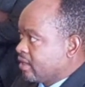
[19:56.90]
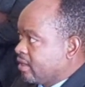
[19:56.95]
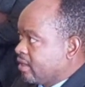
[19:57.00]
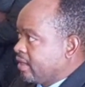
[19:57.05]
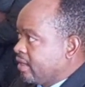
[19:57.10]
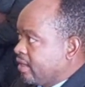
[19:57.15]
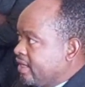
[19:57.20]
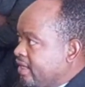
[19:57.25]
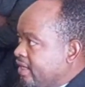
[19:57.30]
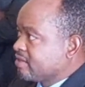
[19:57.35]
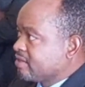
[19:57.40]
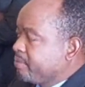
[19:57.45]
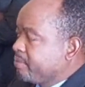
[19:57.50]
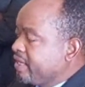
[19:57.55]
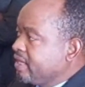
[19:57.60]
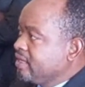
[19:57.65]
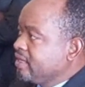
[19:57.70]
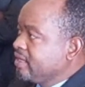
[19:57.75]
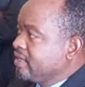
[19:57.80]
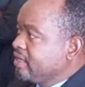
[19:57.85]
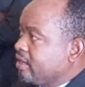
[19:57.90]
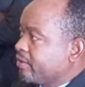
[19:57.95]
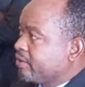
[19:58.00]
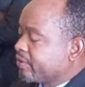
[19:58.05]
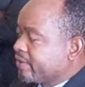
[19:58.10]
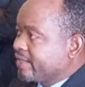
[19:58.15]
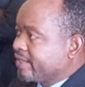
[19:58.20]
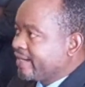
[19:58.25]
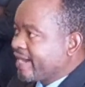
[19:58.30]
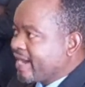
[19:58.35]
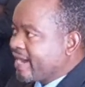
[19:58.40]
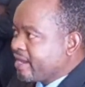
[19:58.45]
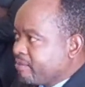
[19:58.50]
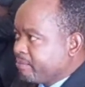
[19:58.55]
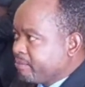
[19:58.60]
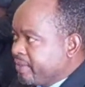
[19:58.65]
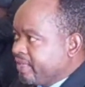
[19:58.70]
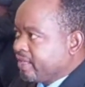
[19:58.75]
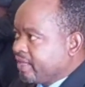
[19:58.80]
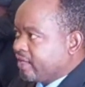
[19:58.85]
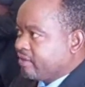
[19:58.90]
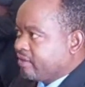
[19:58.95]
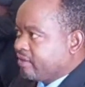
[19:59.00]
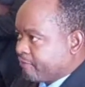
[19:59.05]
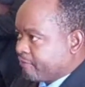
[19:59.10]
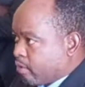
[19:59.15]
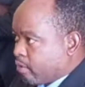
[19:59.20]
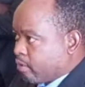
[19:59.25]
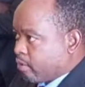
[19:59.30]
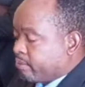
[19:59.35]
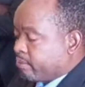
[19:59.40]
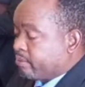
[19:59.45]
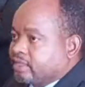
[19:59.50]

has been reliably informed